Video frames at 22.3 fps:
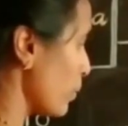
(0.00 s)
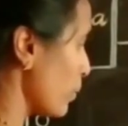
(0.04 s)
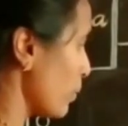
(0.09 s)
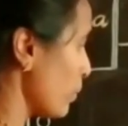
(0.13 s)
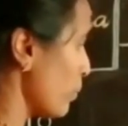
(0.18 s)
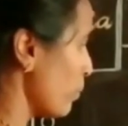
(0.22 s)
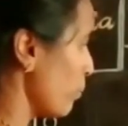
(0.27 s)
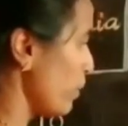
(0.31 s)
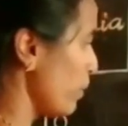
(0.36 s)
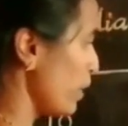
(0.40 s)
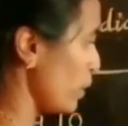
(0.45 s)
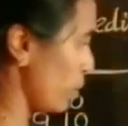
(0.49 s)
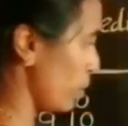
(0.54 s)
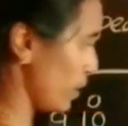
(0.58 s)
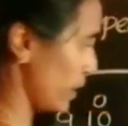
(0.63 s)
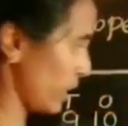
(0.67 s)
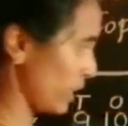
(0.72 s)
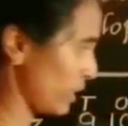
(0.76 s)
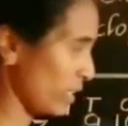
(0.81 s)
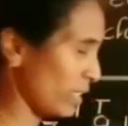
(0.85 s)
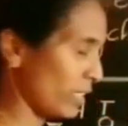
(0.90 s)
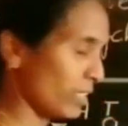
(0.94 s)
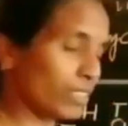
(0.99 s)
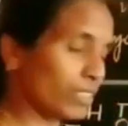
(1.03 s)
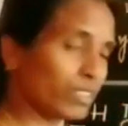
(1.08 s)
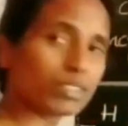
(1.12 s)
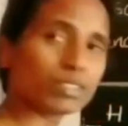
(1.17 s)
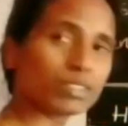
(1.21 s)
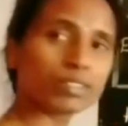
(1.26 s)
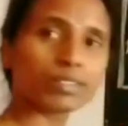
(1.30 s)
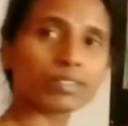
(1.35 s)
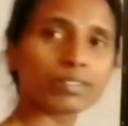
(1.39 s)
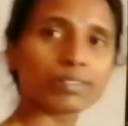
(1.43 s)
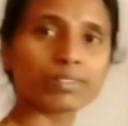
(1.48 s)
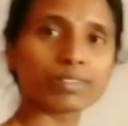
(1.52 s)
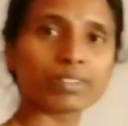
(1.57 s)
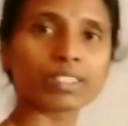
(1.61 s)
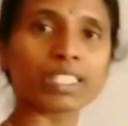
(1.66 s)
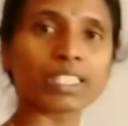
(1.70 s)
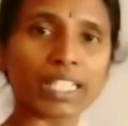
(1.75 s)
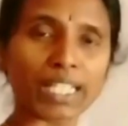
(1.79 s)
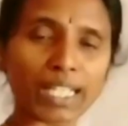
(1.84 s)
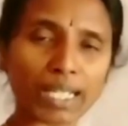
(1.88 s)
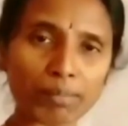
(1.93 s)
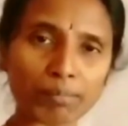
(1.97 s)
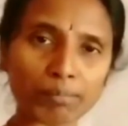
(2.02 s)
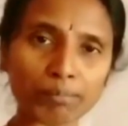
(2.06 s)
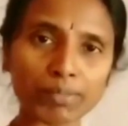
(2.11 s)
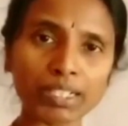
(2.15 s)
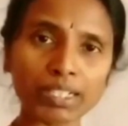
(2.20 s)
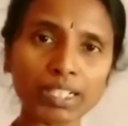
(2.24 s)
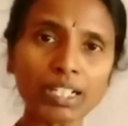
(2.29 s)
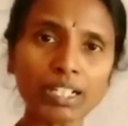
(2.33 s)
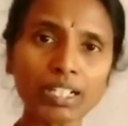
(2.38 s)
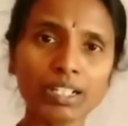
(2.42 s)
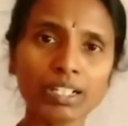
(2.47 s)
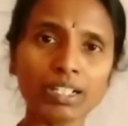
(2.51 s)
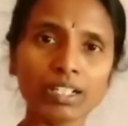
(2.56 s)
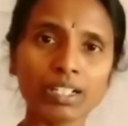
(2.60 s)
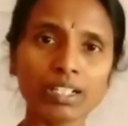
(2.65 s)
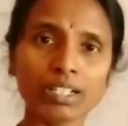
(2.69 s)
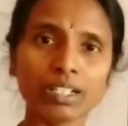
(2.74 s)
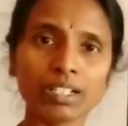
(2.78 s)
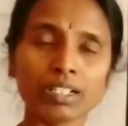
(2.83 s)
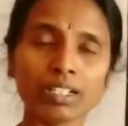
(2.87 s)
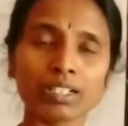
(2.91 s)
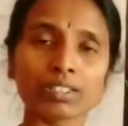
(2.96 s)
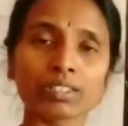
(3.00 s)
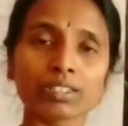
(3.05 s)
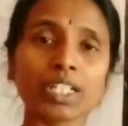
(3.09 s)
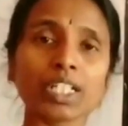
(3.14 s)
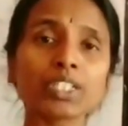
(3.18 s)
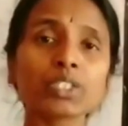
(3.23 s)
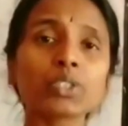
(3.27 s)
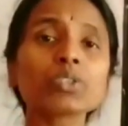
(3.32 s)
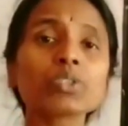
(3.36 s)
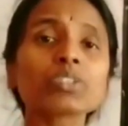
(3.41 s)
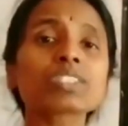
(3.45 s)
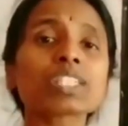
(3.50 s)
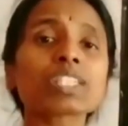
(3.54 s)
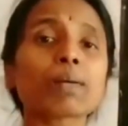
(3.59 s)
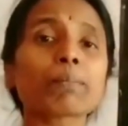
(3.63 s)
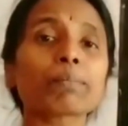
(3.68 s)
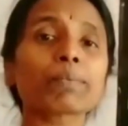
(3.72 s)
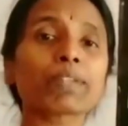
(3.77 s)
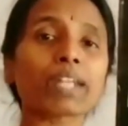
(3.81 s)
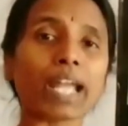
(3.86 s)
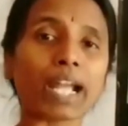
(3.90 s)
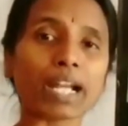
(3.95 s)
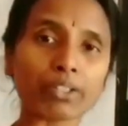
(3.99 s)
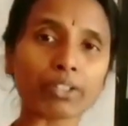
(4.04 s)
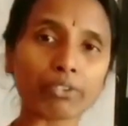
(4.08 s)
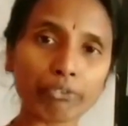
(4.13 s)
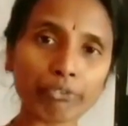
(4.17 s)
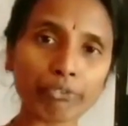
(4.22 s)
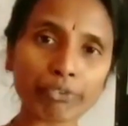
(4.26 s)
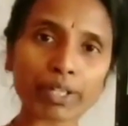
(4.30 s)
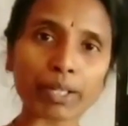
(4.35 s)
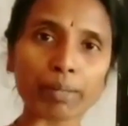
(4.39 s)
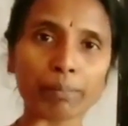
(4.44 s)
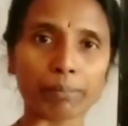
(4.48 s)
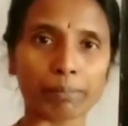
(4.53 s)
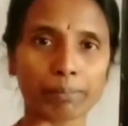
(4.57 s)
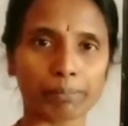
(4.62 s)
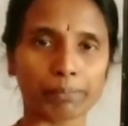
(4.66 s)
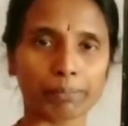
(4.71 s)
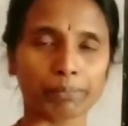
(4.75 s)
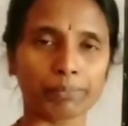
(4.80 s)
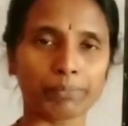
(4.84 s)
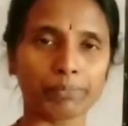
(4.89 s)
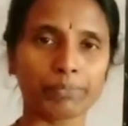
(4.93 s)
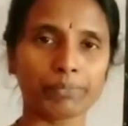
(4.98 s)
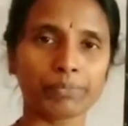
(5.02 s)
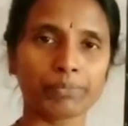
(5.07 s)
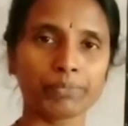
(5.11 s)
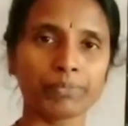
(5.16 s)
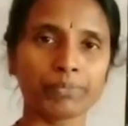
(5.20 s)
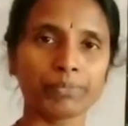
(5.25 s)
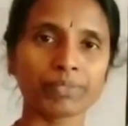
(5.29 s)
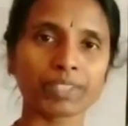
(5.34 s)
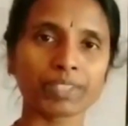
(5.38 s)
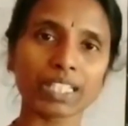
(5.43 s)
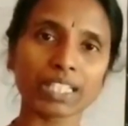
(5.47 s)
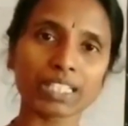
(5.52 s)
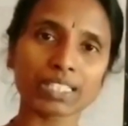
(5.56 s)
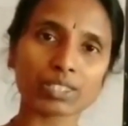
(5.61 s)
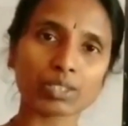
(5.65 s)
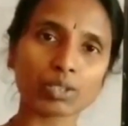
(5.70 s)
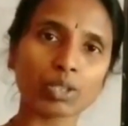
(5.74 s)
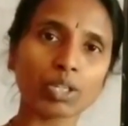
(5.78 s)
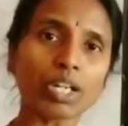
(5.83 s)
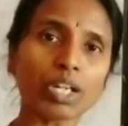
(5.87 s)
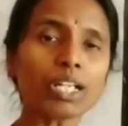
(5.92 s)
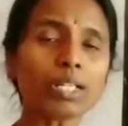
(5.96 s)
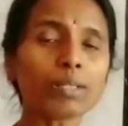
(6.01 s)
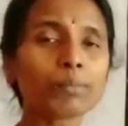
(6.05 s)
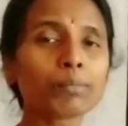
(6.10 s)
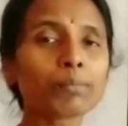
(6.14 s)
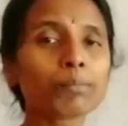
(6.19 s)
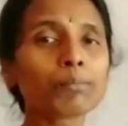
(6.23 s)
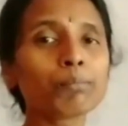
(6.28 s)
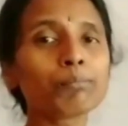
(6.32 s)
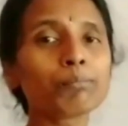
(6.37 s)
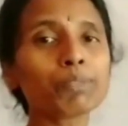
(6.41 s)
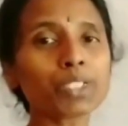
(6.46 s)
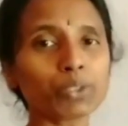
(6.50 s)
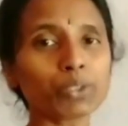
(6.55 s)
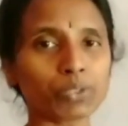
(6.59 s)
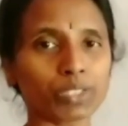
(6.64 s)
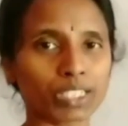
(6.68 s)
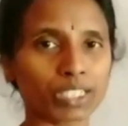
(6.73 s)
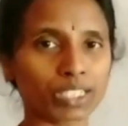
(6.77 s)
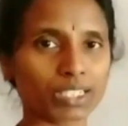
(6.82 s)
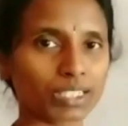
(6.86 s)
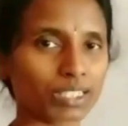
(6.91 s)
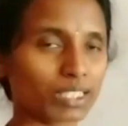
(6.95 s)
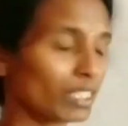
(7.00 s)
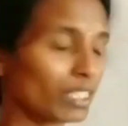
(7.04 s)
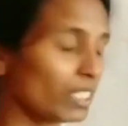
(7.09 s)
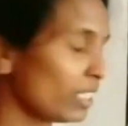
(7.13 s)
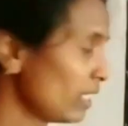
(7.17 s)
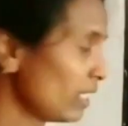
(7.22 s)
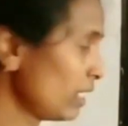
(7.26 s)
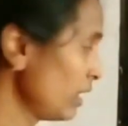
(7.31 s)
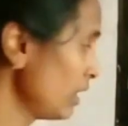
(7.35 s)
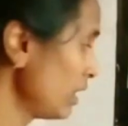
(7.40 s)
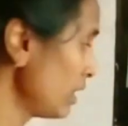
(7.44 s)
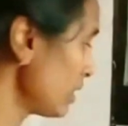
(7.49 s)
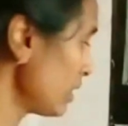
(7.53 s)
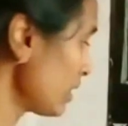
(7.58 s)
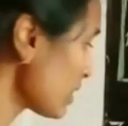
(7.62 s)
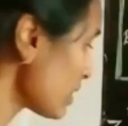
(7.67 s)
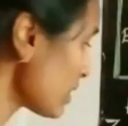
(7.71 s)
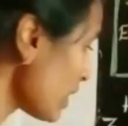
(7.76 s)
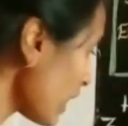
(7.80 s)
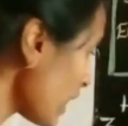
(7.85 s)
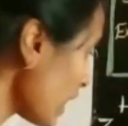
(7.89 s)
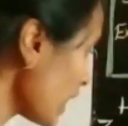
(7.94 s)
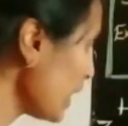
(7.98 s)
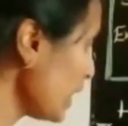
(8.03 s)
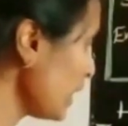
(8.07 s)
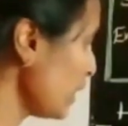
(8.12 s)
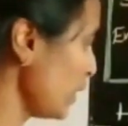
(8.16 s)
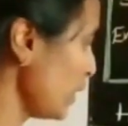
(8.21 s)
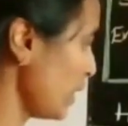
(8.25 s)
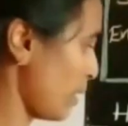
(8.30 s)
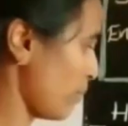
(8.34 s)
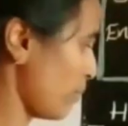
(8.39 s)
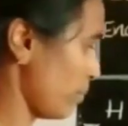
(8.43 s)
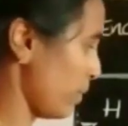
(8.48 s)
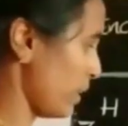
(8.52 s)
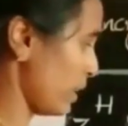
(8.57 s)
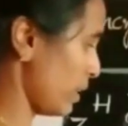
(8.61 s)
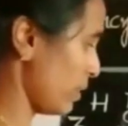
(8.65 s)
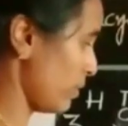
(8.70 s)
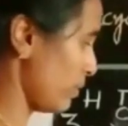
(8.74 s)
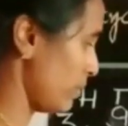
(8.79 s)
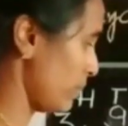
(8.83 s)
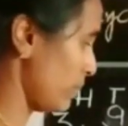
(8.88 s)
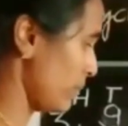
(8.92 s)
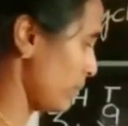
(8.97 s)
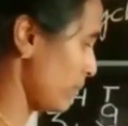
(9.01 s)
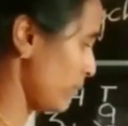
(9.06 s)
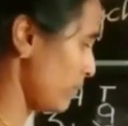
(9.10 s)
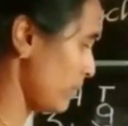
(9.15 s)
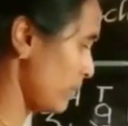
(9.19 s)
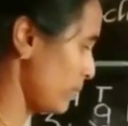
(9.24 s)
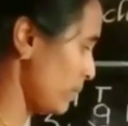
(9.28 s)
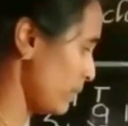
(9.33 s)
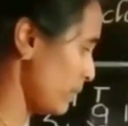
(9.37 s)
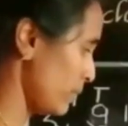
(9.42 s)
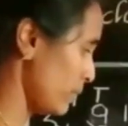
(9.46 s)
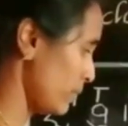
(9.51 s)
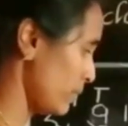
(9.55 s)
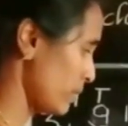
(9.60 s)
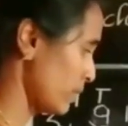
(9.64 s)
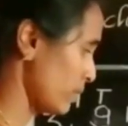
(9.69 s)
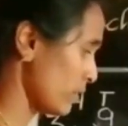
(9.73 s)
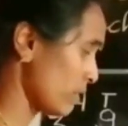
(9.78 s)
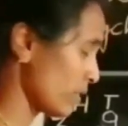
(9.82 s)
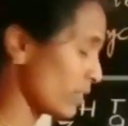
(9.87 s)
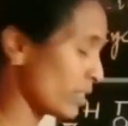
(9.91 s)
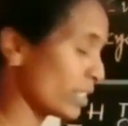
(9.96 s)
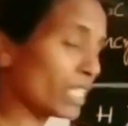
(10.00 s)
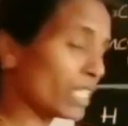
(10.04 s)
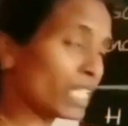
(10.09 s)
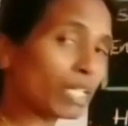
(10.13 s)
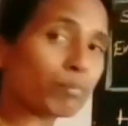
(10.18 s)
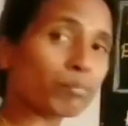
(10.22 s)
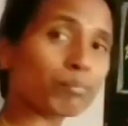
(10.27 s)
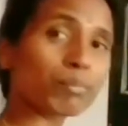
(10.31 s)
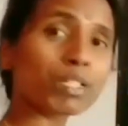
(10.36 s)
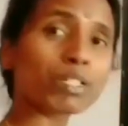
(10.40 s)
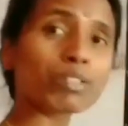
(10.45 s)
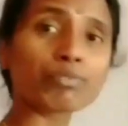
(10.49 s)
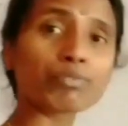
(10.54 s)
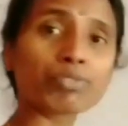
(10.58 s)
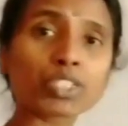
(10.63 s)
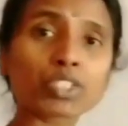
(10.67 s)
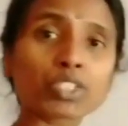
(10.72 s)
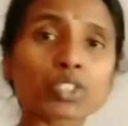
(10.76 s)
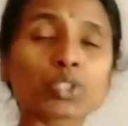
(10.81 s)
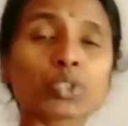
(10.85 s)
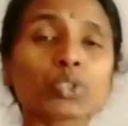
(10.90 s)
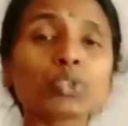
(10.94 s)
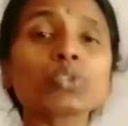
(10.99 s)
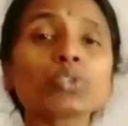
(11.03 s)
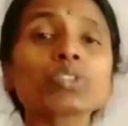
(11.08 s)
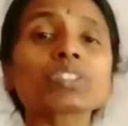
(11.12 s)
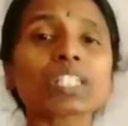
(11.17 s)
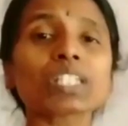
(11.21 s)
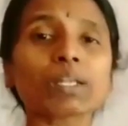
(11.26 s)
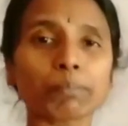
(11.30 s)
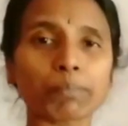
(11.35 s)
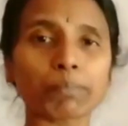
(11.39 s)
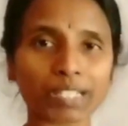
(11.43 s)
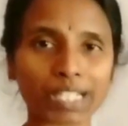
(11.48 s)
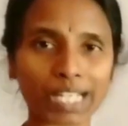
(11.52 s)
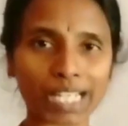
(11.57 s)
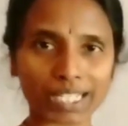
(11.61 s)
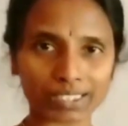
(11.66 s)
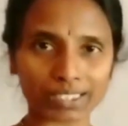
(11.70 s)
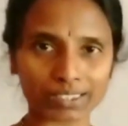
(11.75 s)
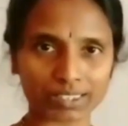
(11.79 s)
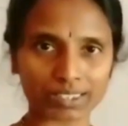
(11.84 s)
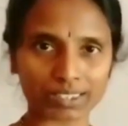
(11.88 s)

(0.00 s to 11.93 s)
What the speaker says: Minuend. The number that you subtract from is called minuend. The second number, the number which you subtract,